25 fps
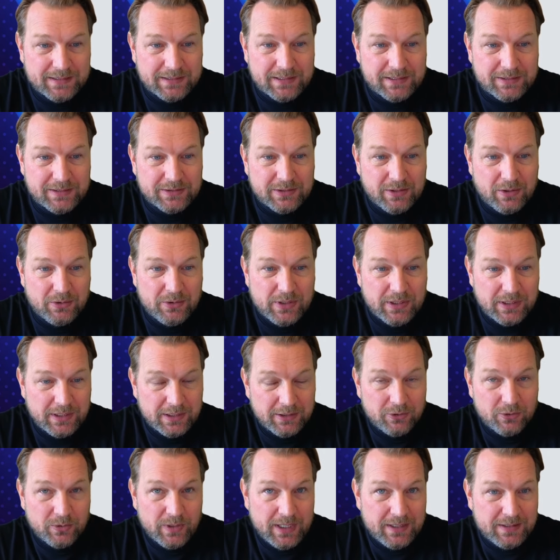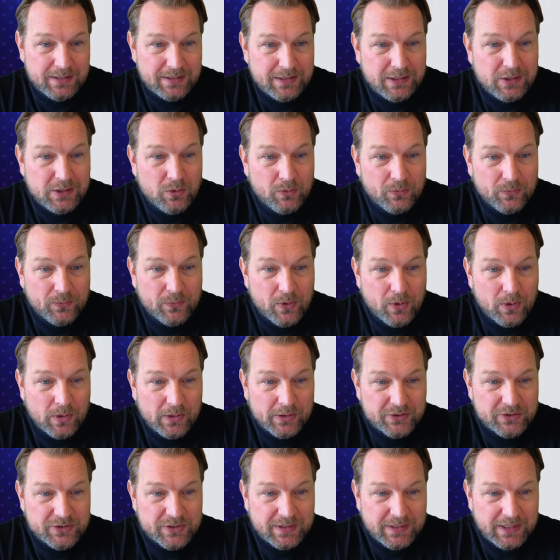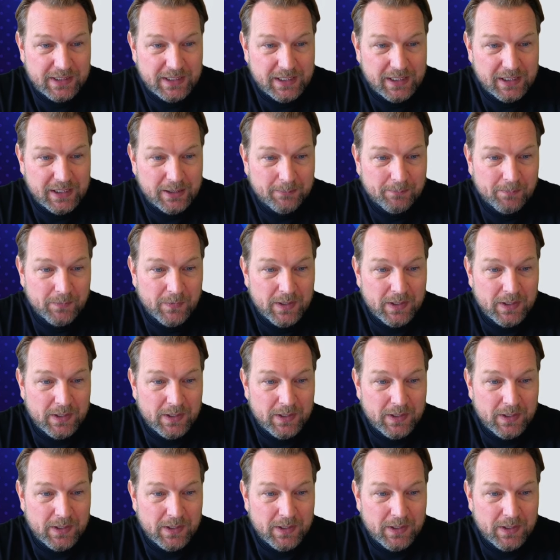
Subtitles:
list. So you can create new folders in here,